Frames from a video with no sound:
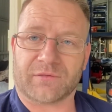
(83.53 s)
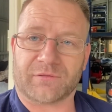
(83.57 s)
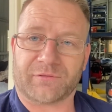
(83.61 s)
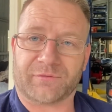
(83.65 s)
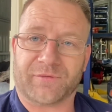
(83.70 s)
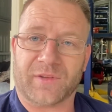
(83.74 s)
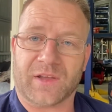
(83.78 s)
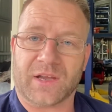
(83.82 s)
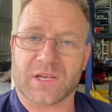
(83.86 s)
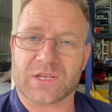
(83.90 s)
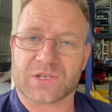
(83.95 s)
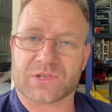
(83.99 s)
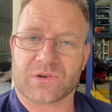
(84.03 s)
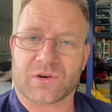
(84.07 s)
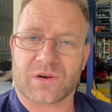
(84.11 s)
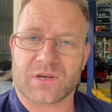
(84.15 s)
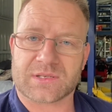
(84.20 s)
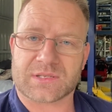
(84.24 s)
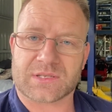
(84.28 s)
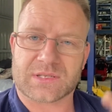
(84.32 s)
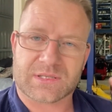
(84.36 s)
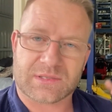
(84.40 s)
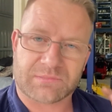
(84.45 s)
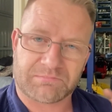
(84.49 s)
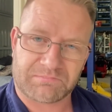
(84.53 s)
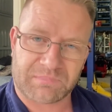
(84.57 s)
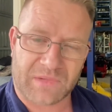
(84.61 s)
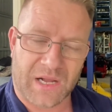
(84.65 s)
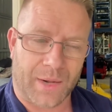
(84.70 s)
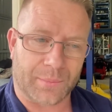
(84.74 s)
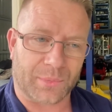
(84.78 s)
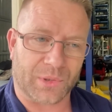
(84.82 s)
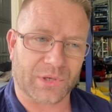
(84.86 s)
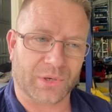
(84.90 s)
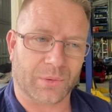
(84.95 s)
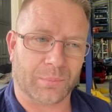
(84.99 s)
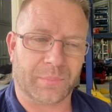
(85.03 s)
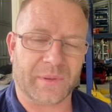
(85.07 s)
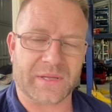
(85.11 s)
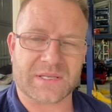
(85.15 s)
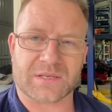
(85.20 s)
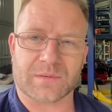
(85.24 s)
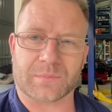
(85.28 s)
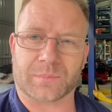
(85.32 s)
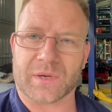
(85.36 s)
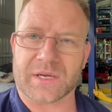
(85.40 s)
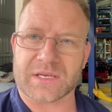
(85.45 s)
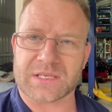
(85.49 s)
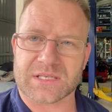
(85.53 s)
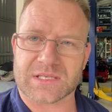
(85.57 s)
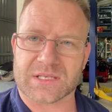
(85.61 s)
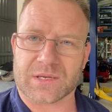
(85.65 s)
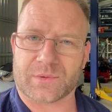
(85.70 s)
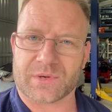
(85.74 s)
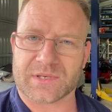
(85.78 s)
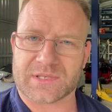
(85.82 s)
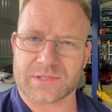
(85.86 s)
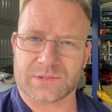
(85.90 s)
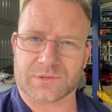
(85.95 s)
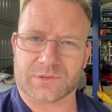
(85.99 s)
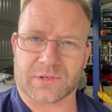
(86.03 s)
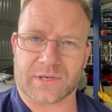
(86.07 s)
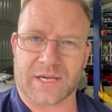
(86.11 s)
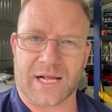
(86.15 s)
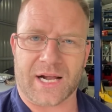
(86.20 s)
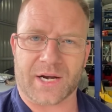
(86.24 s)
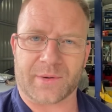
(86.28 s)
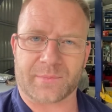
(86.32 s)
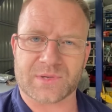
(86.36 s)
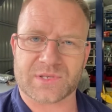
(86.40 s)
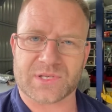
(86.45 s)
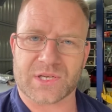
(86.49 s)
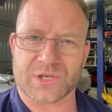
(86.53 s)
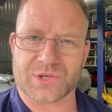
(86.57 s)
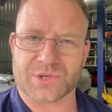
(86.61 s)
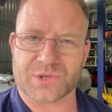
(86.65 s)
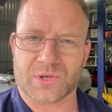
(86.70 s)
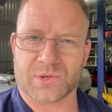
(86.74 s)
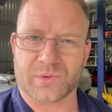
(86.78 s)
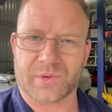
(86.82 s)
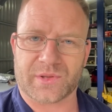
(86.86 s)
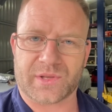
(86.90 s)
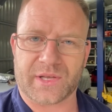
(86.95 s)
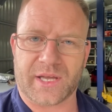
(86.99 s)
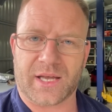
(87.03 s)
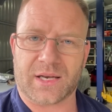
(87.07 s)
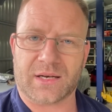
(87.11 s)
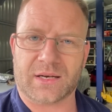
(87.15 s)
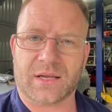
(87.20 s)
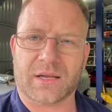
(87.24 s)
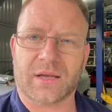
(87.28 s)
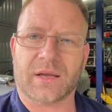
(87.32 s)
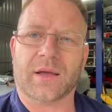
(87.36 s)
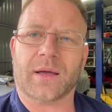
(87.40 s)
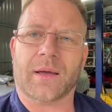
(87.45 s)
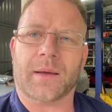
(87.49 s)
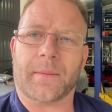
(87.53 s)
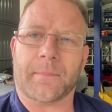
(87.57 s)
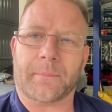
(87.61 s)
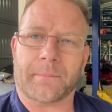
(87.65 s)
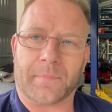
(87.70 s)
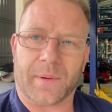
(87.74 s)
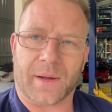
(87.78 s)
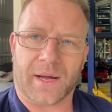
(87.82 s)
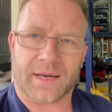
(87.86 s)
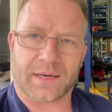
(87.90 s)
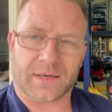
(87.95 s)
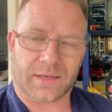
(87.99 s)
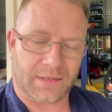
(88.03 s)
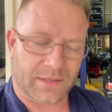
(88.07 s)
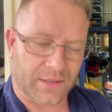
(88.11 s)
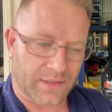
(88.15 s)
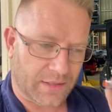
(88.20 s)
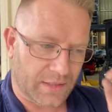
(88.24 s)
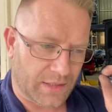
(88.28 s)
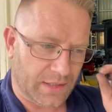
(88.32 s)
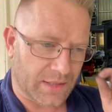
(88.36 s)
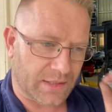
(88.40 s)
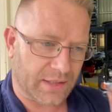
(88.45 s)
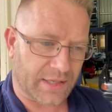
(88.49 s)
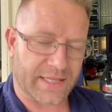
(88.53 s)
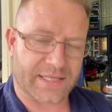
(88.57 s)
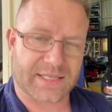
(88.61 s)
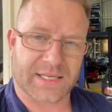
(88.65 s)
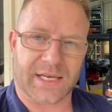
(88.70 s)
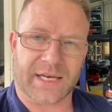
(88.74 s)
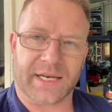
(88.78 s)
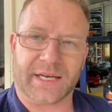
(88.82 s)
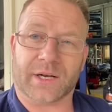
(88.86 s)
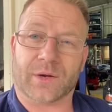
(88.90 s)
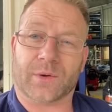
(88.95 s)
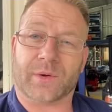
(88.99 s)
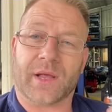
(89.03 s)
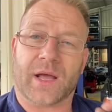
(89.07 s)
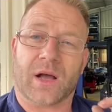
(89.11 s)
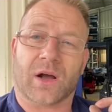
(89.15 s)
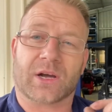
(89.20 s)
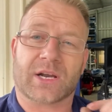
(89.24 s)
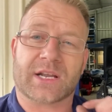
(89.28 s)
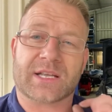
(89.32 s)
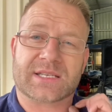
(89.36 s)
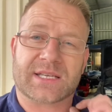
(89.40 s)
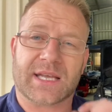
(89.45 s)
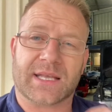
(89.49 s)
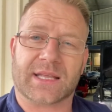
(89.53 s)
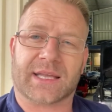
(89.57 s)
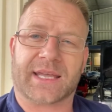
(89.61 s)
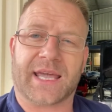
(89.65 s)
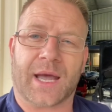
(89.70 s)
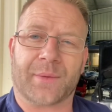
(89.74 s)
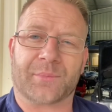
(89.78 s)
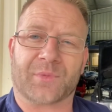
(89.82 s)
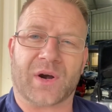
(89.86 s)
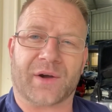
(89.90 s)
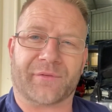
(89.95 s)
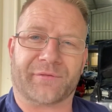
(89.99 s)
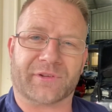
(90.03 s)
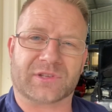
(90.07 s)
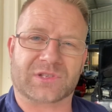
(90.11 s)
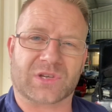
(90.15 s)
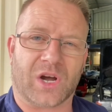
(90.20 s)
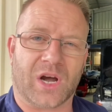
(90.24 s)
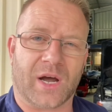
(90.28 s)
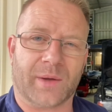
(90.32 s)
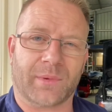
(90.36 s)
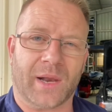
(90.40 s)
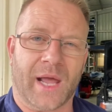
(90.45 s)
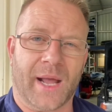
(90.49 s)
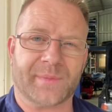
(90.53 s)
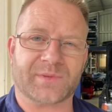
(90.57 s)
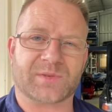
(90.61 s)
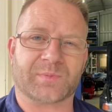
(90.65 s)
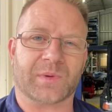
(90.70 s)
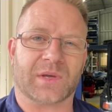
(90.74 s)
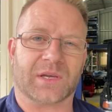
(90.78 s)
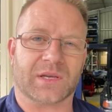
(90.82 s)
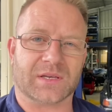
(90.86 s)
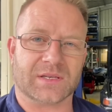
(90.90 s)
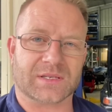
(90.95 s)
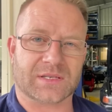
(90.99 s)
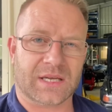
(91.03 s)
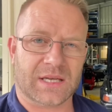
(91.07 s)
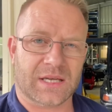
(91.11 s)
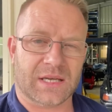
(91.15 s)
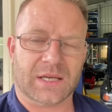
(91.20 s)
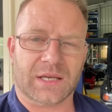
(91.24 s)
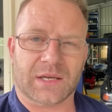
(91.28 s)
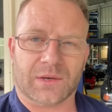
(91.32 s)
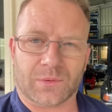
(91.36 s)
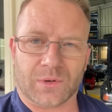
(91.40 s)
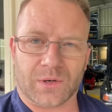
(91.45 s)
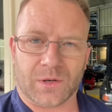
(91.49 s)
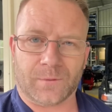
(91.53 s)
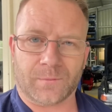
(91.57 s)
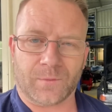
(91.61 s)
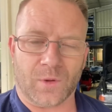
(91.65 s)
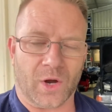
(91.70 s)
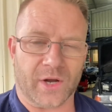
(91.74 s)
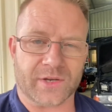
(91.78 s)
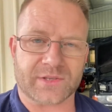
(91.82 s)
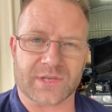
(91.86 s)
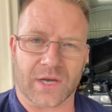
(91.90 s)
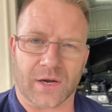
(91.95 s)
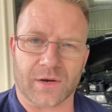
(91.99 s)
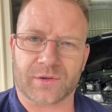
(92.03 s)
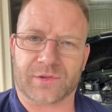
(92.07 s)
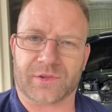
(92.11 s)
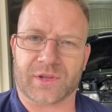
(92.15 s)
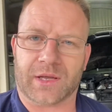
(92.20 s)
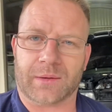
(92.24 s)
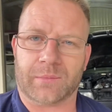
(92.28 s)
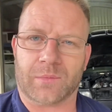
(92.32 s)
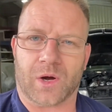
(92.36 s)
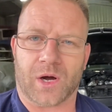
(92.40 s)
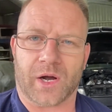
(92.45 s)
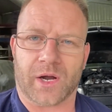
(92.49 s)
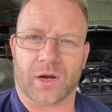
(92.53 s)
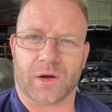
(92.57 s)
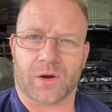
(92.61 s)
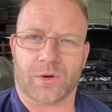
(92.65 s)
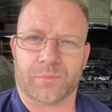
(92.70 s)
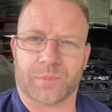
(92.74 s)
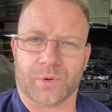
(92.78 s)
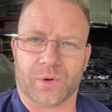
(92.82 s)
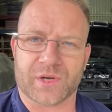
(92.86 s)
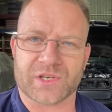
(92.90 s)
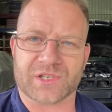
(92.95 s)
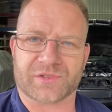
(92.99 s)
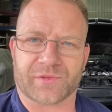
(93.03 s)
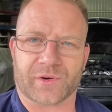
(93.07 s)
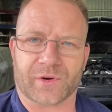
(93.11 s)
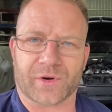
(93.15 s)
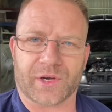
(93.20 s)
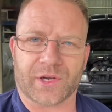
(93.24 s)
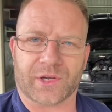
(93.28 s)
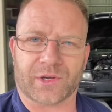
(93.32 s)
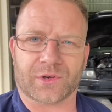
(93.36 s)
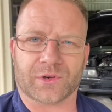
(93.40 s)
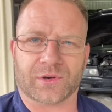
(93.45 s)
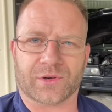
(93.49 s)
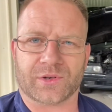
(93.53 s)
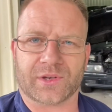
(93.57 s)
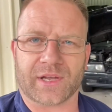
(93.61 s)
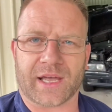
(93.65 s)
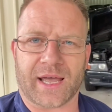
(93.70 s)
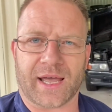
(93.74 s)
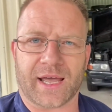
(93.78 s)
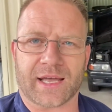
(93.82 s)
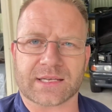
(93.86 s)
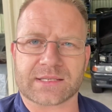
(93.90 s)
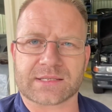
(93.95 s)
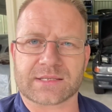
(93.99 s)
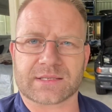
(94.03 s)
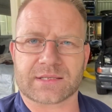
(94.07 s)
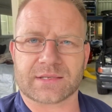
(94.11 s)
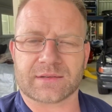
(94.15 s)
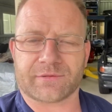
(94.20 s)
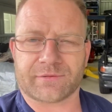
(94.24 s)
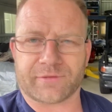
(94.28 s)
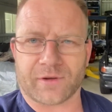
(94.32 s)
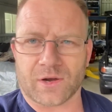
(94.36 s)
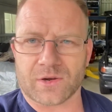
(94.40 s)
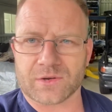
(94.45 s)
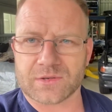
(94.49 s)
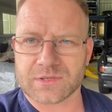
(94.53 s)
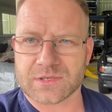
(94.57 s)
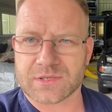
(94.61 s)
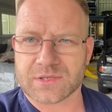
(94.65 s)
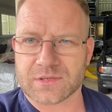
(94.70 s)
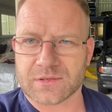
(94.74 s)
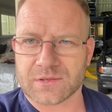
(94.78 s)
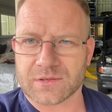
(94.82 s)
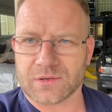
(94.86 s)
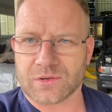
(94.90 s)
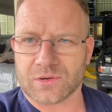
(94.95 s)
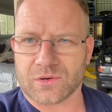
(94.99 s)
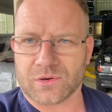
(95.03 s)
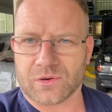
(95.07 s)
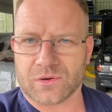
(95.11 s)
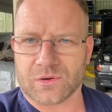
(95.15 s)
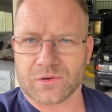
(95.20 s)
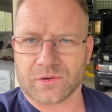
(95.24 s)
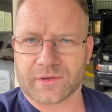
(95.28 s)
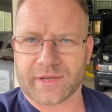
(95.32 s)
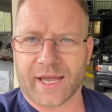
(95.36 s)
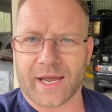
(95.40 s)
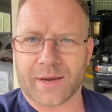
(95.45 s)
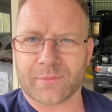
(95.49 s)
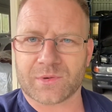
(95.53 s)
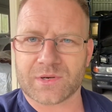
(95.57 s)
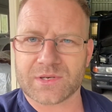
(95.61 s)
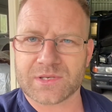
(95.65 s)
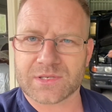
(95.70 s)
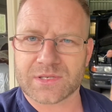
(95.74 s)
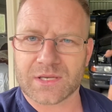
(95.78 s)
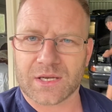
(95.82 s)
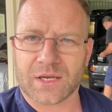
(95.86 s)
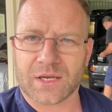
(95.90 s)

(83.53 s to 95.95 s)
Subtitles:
Fingers crossed, there's a couple little bits and pieces that we're still not 100% sure with yet, but let's get into it. Now, I'm going to set the camera up for time-lapse because, well, I don't think my old boy is very good at phones or cameras.